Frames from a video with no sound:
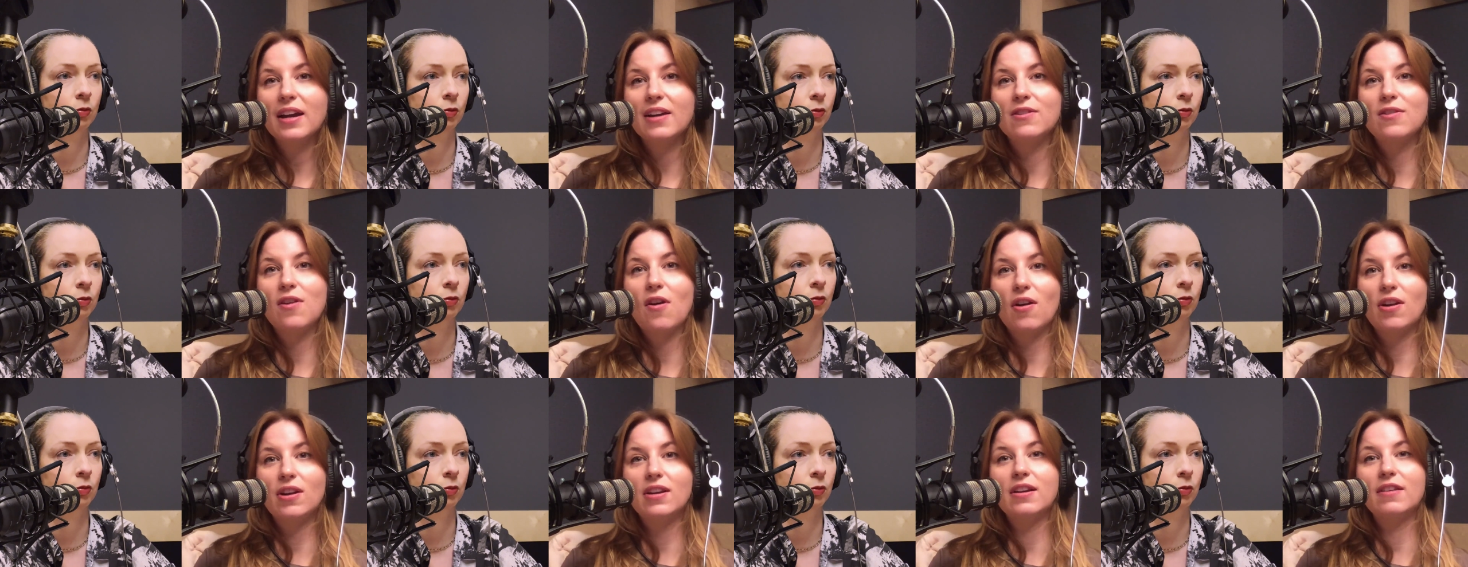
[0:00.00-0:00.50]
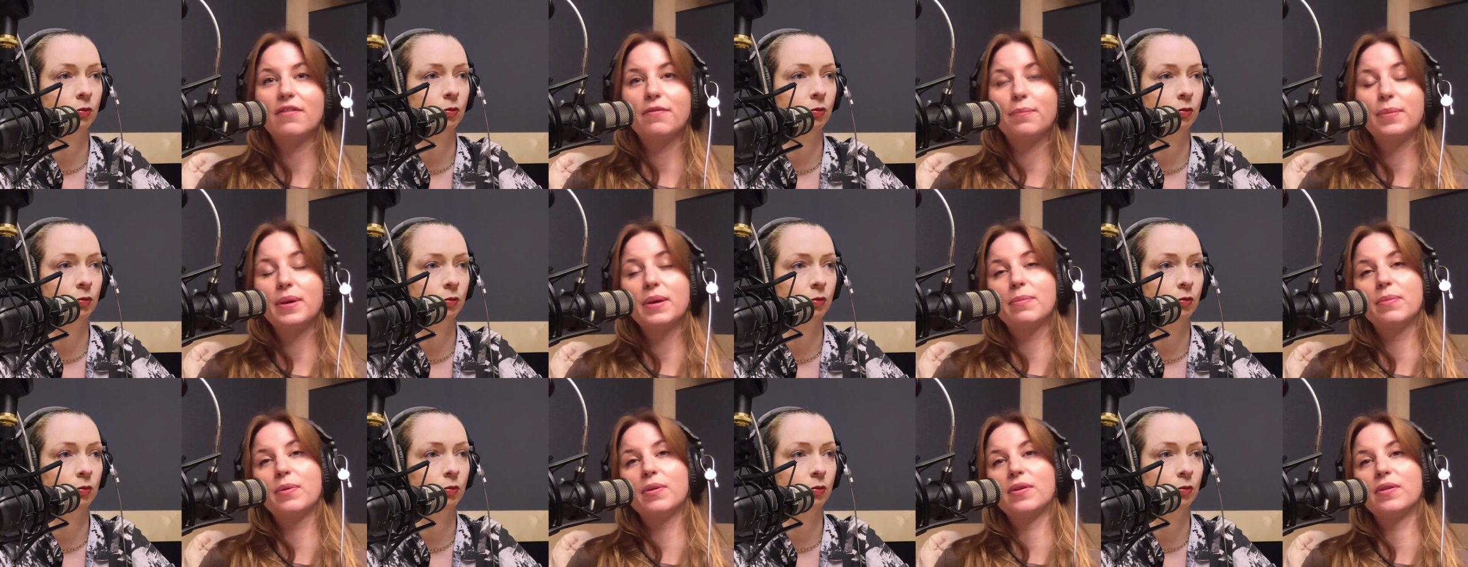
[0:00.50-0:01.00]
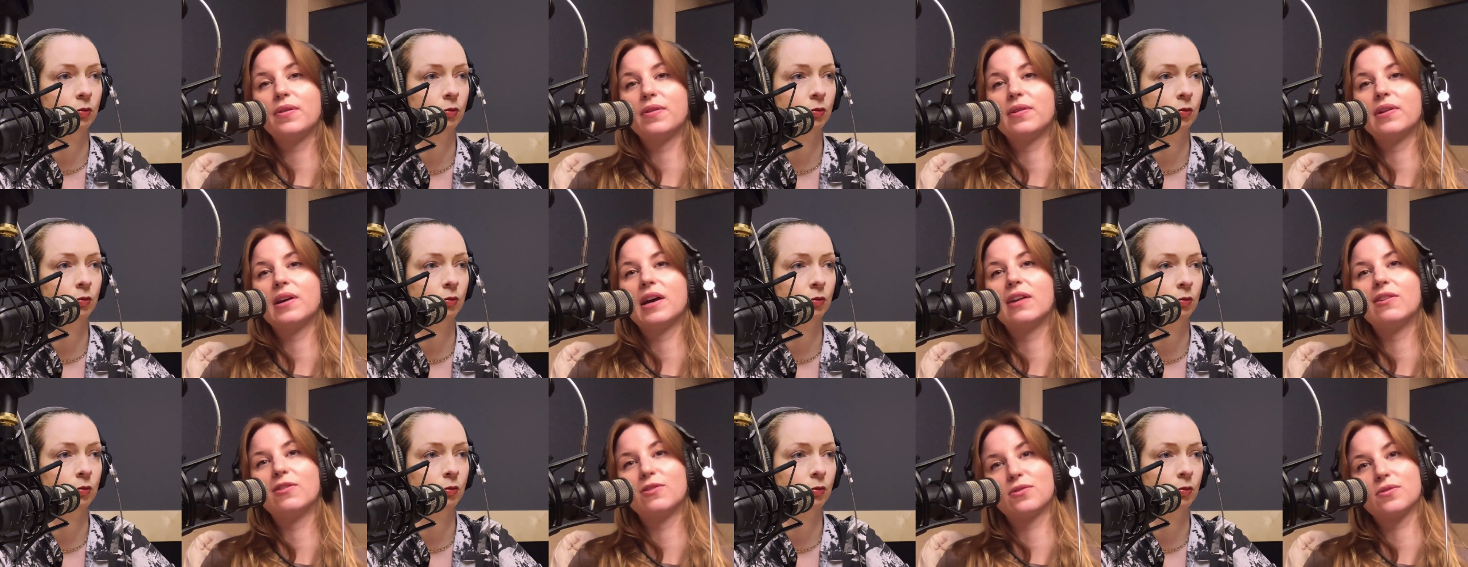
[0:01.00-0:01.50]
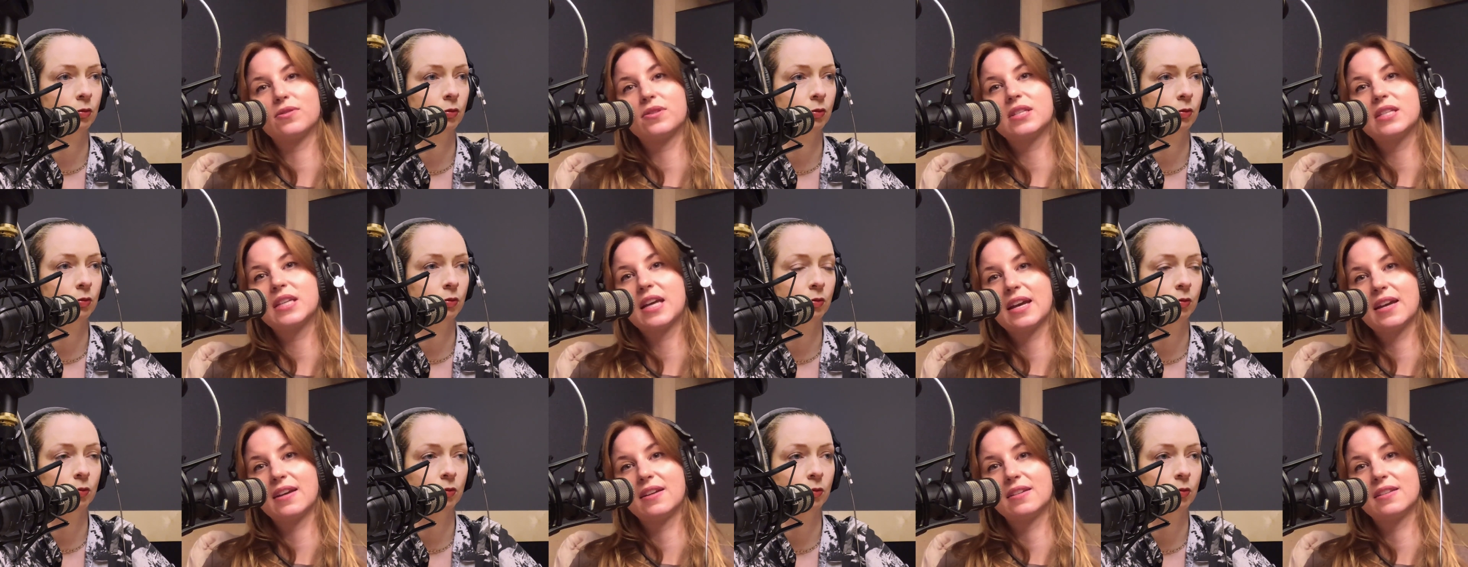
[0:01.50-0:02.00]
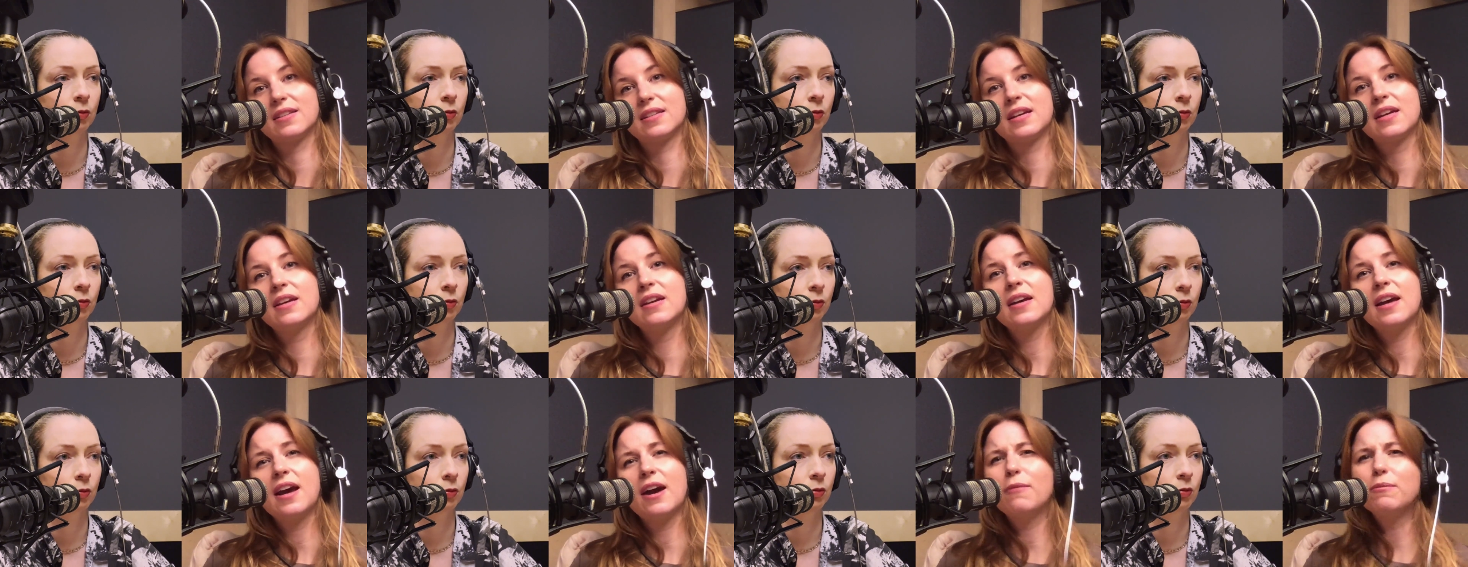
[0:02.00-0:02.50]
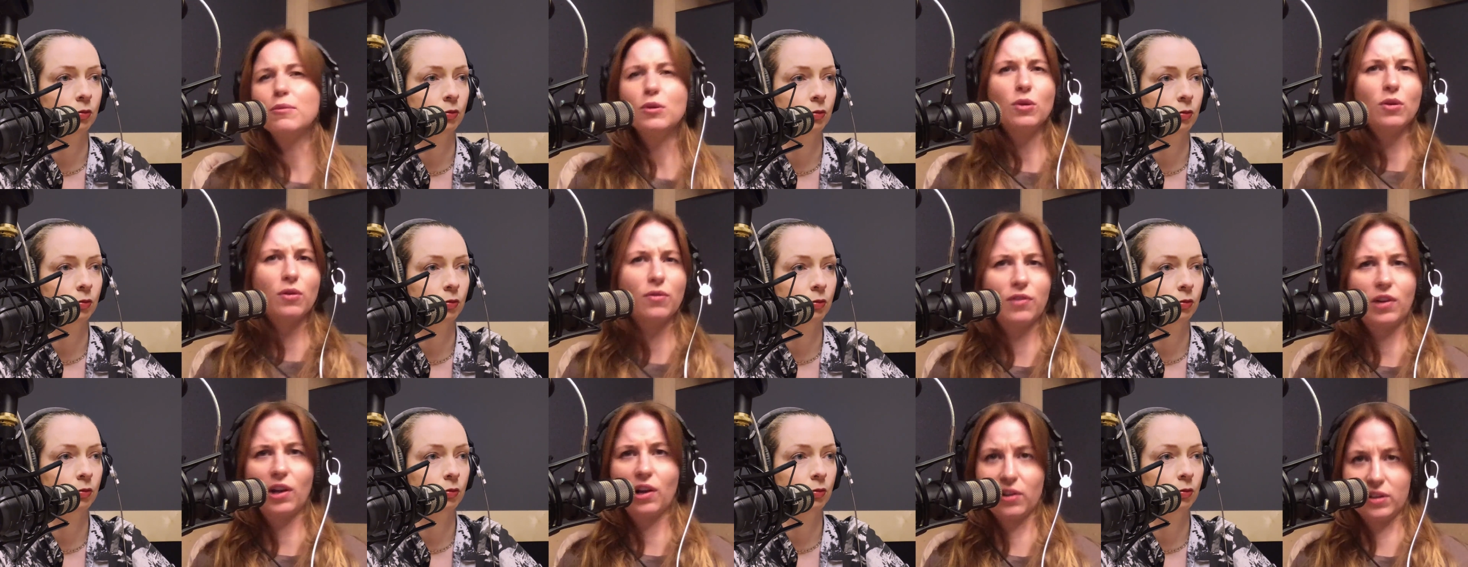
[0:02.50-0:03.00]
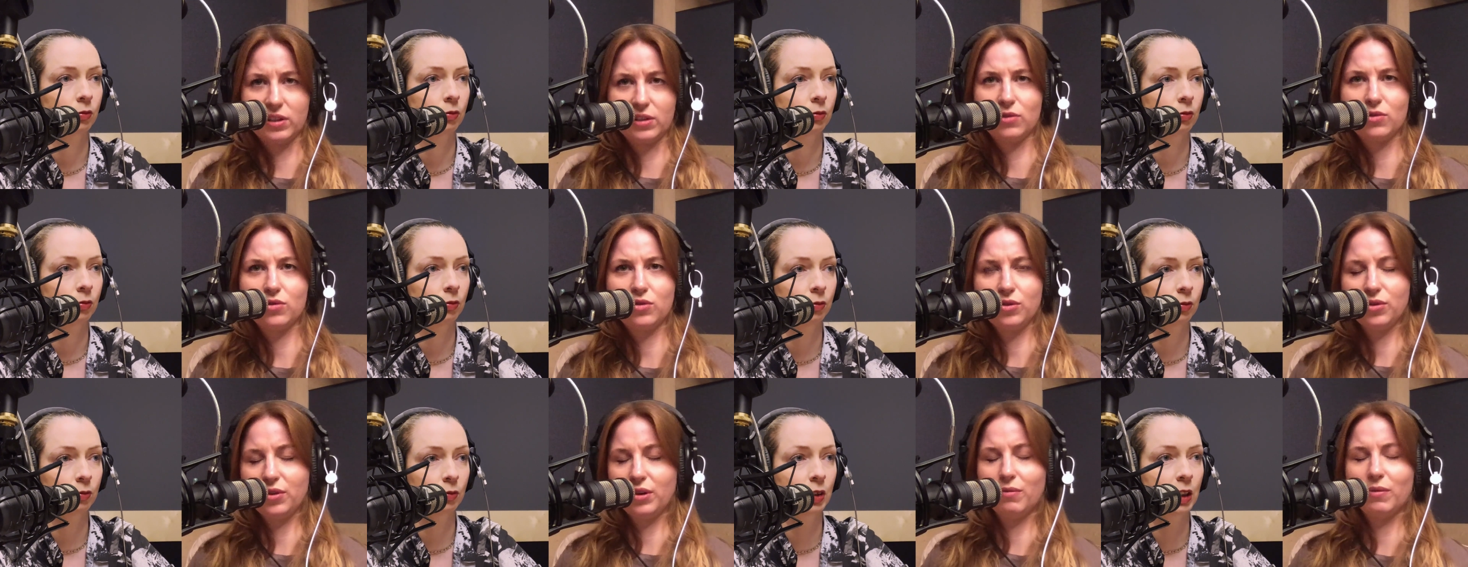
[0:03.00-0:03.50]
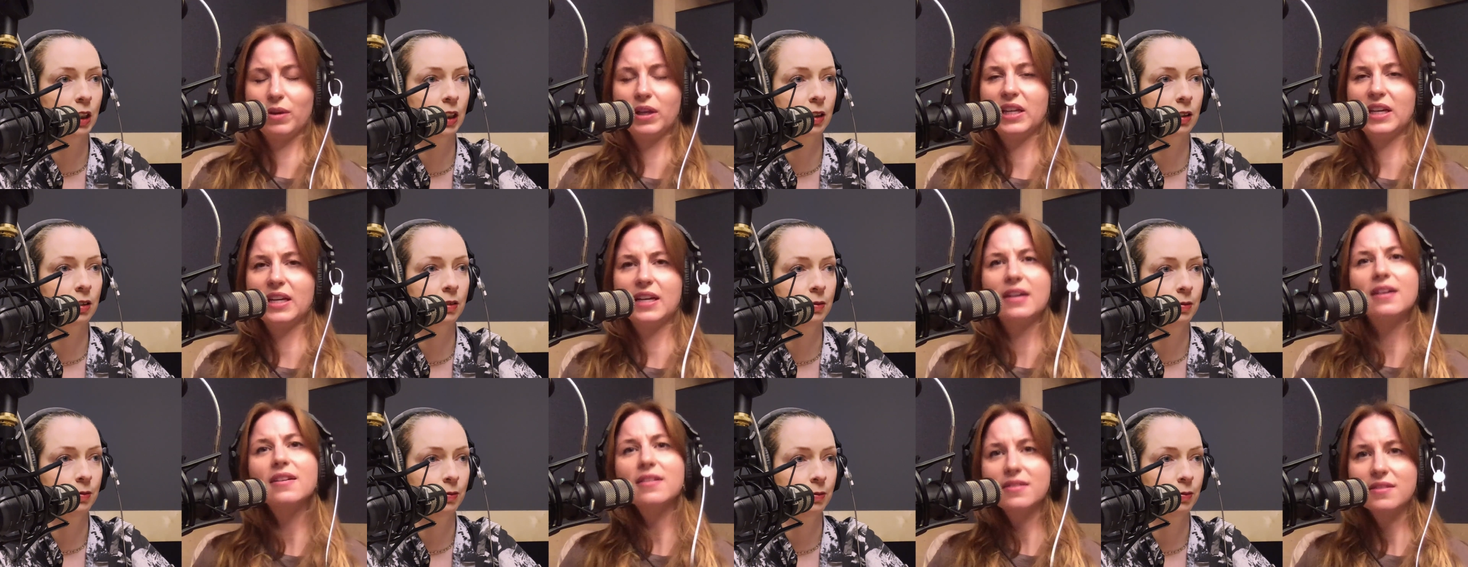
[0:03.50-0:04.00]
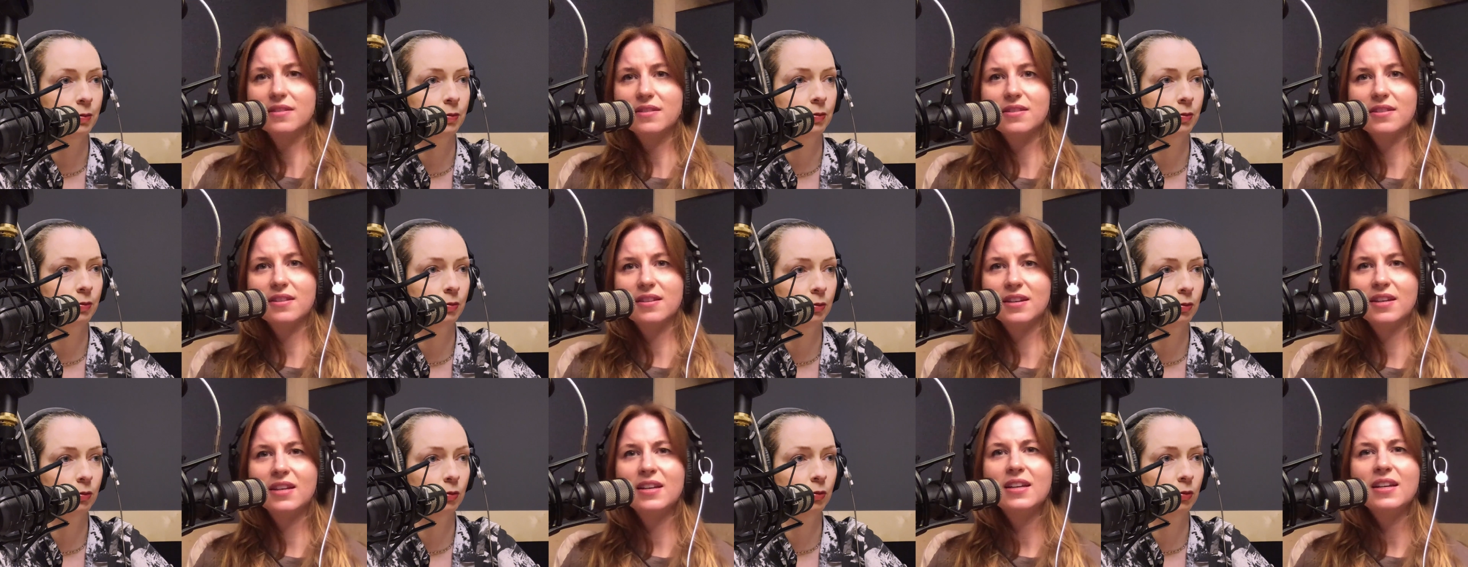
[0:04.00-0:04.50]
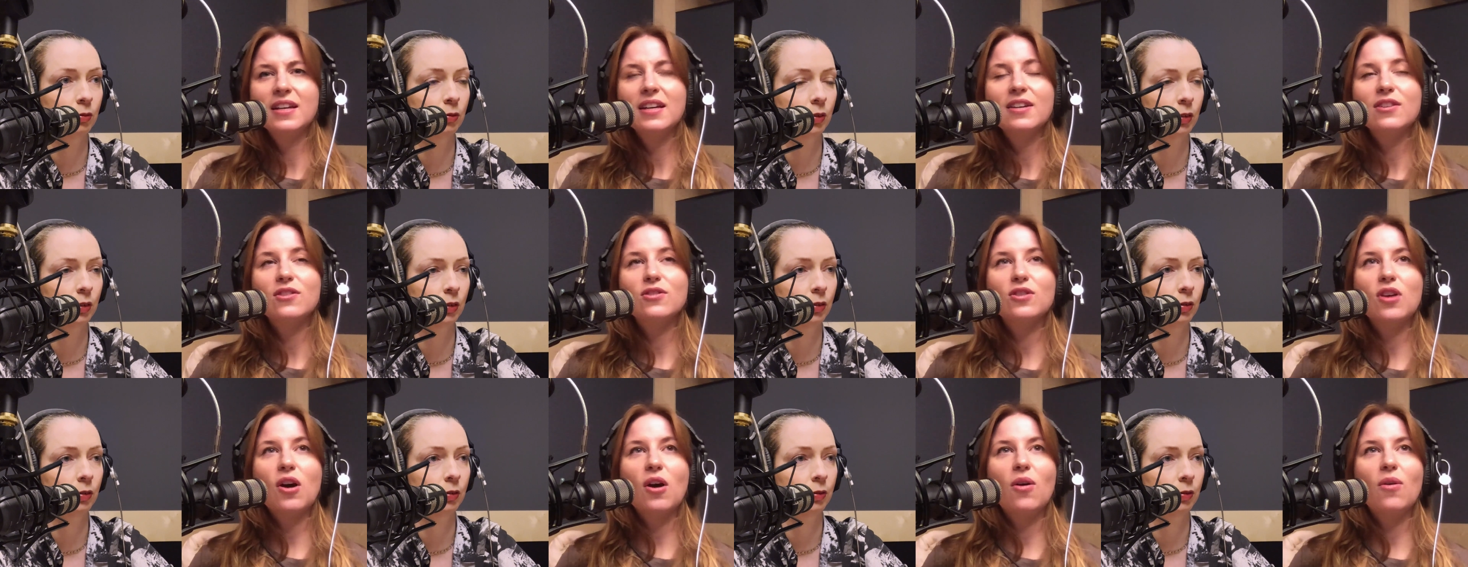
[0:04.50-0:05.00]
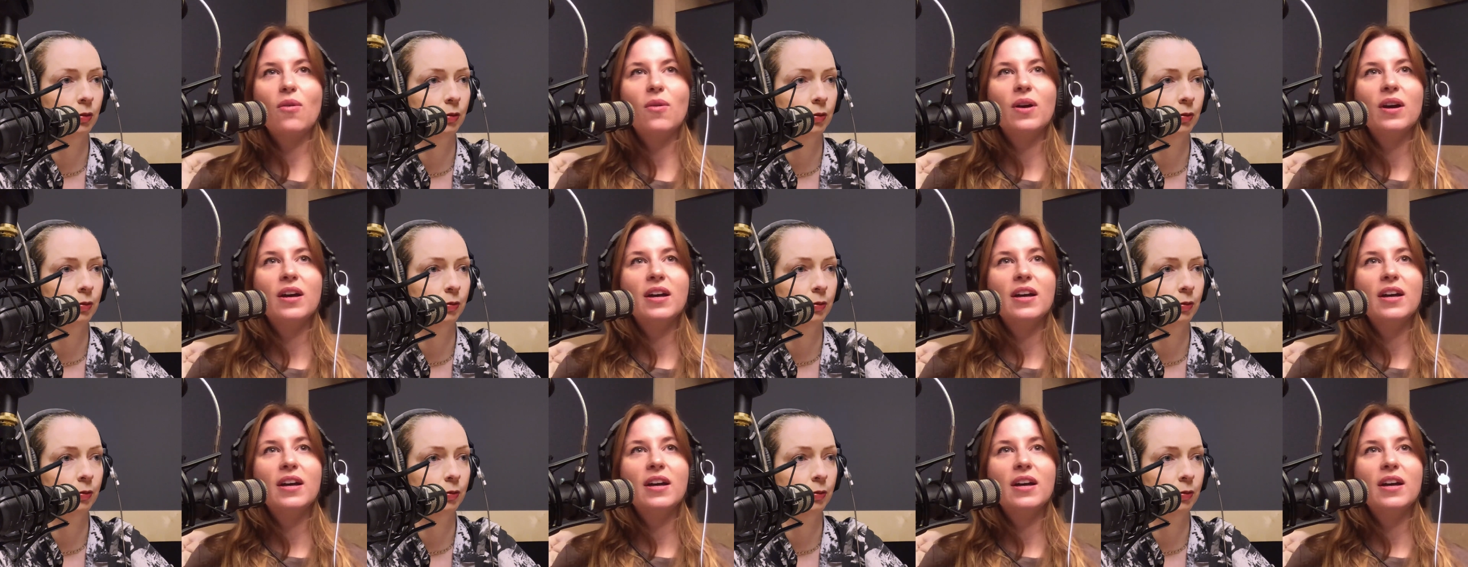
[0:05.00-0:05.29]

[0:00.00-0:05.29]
Speaker 1: and not enough people understand how beautiful our industry really is. So